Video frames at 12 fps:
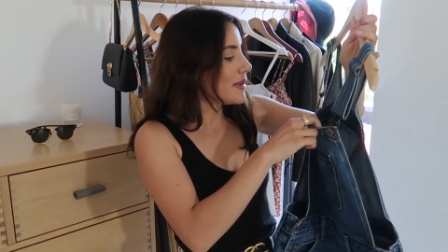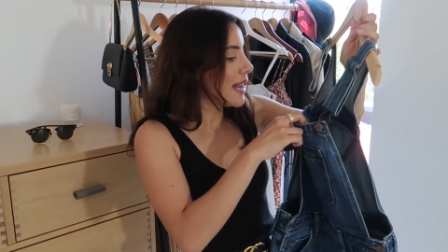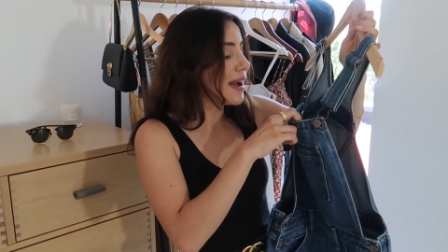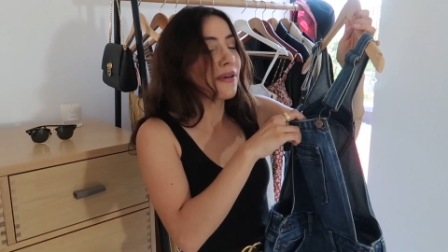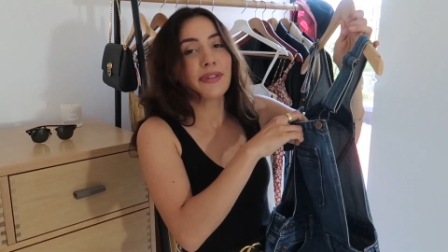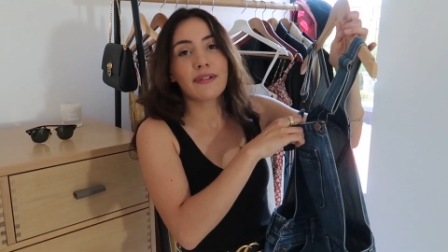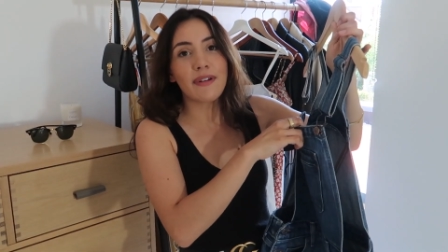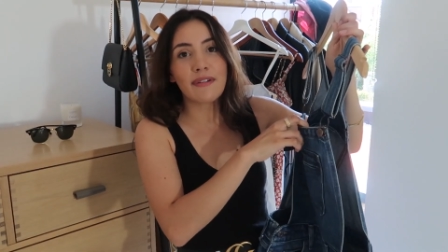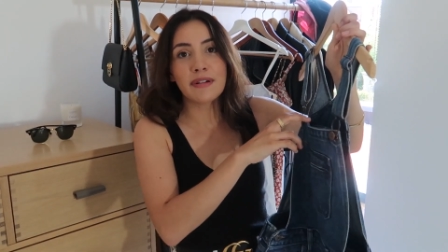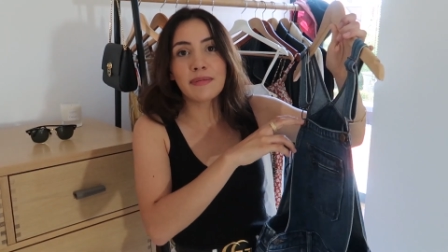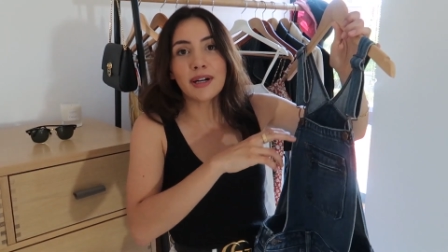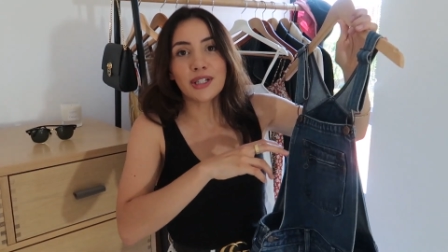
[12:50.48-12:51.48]
But now they're
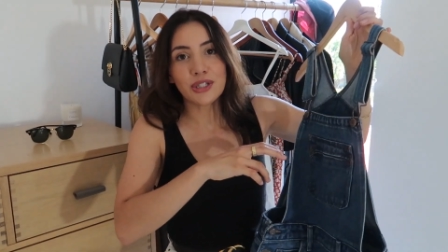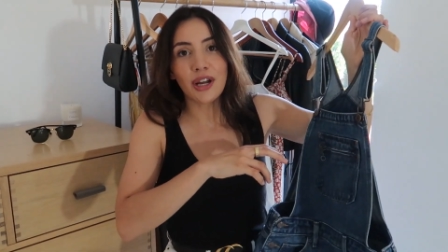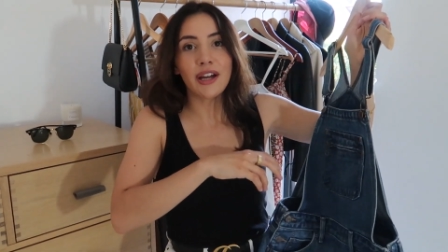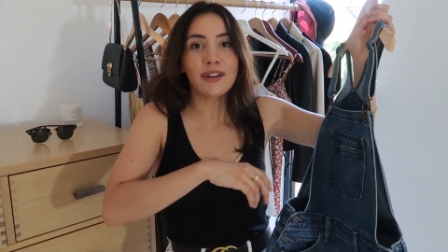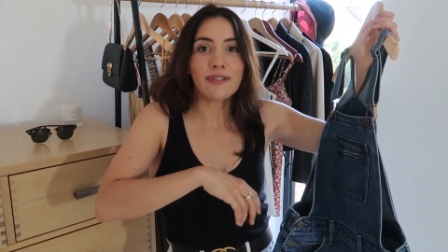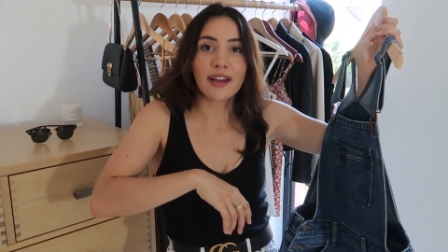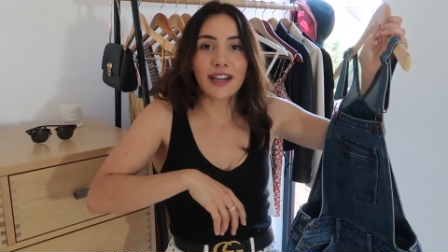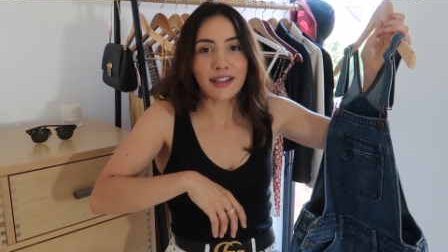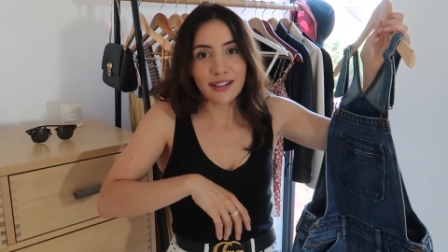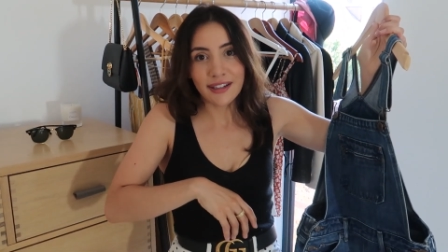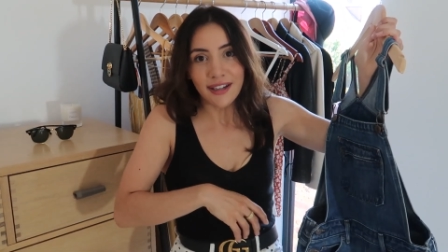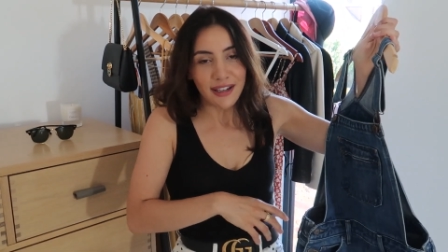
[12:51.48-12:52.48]
very much kind of
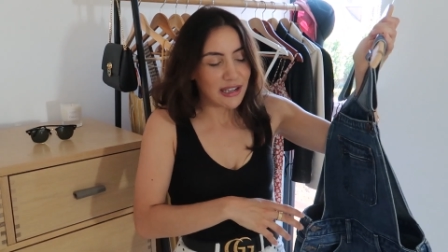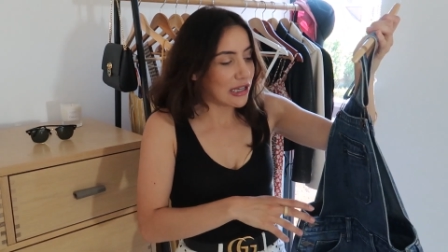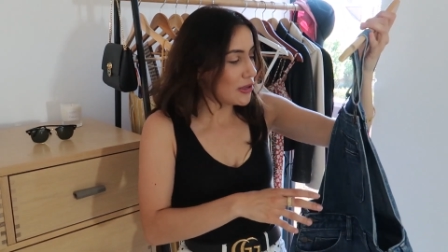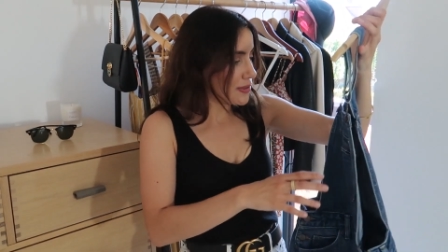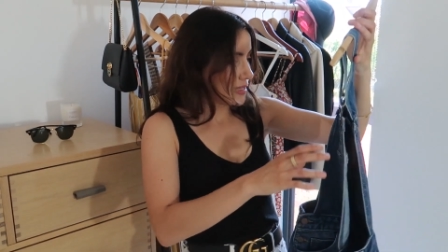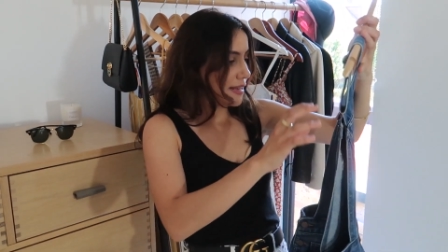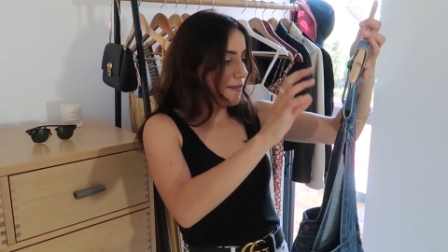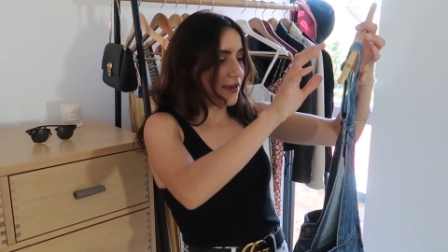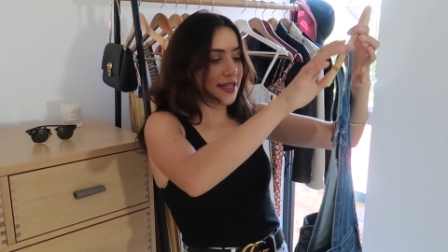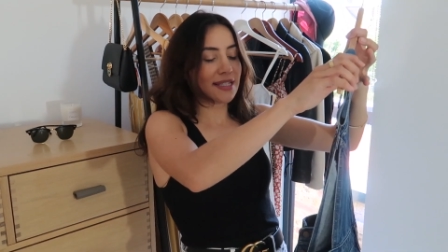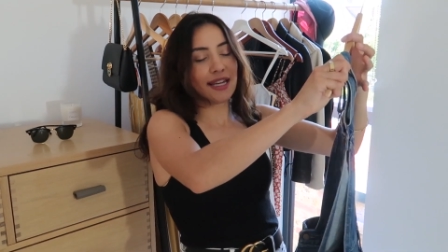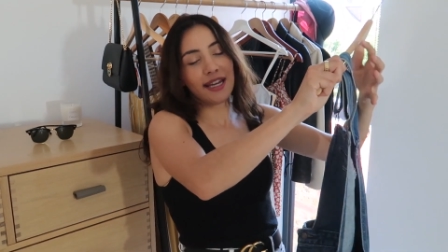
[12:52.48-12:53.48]
like loosely
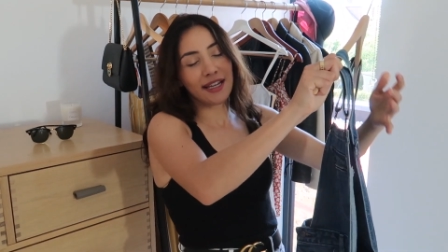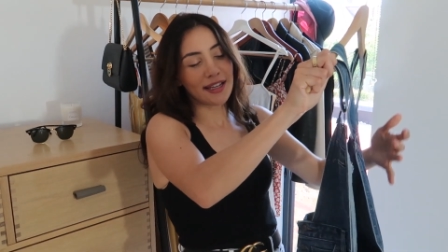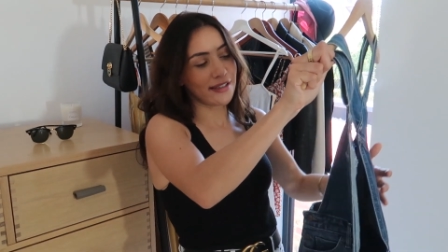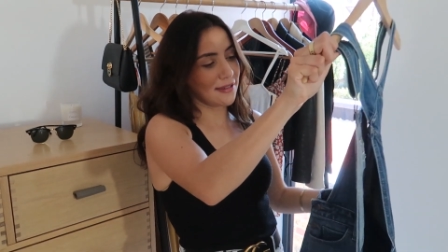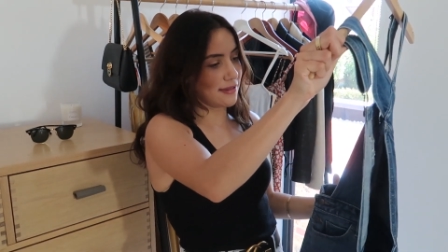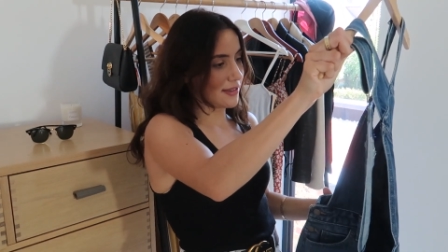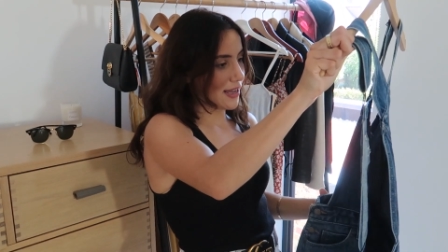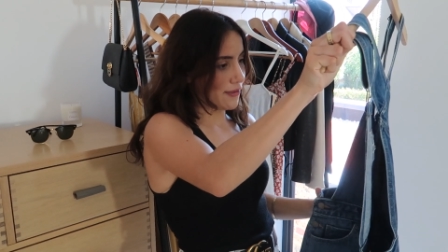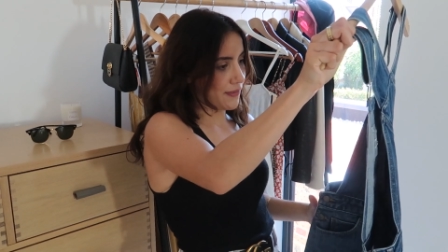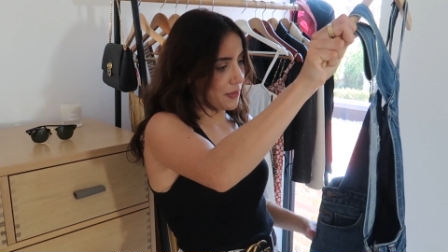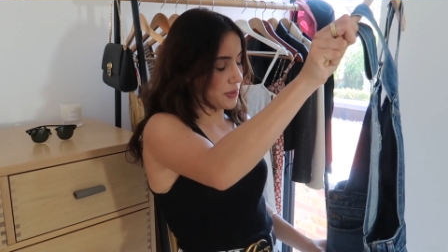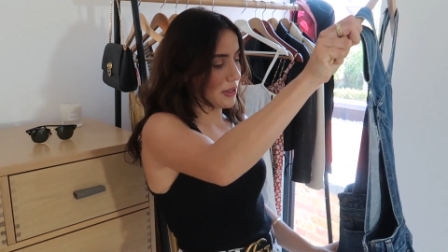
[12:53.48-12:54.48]
fitting, and
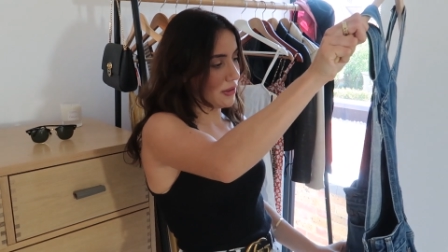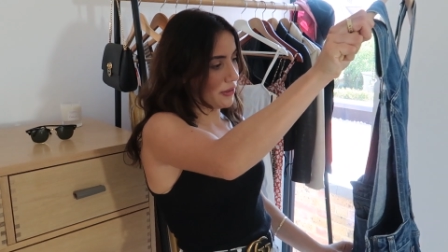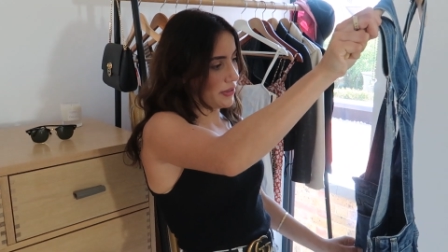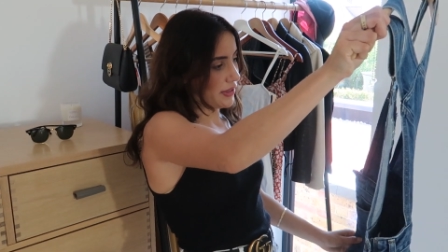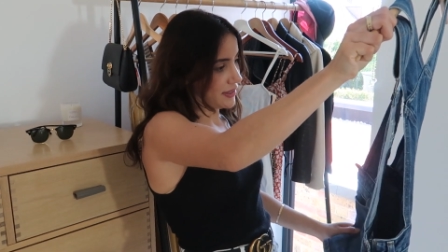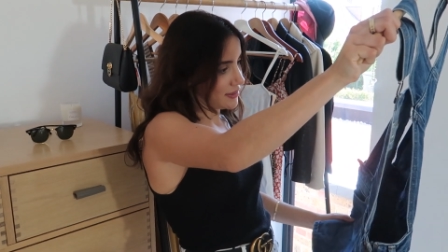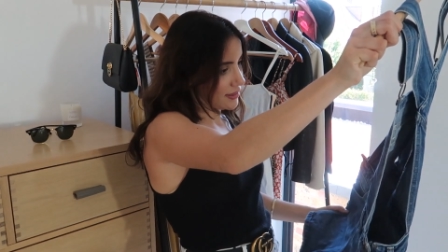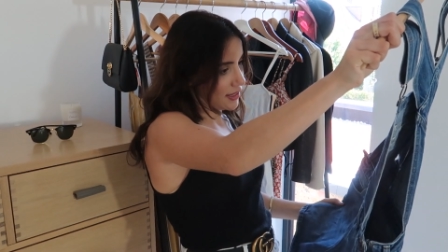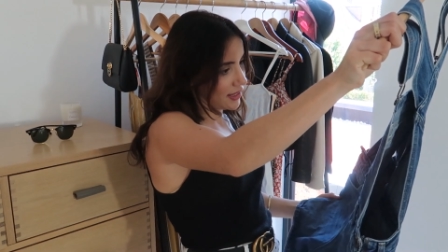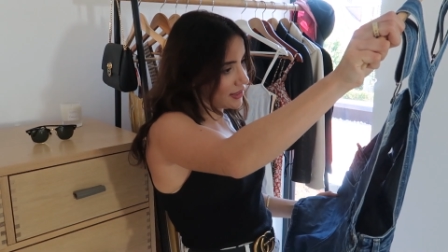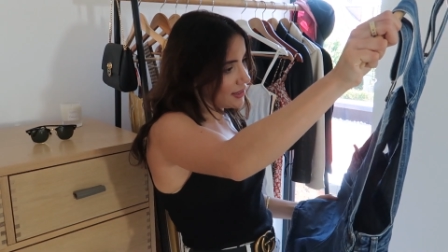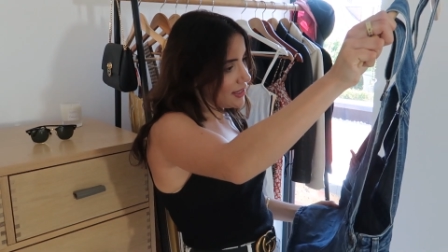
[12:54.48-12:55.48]
that feels a lot
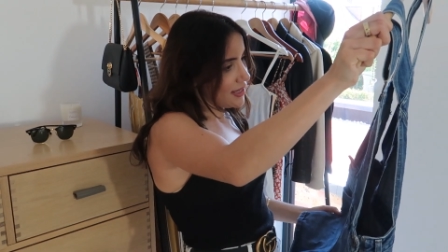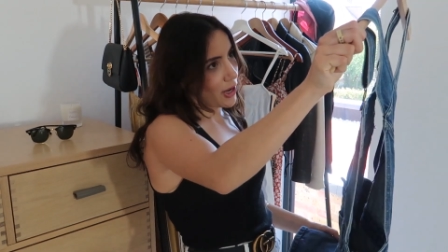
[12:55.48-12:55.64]
nicer.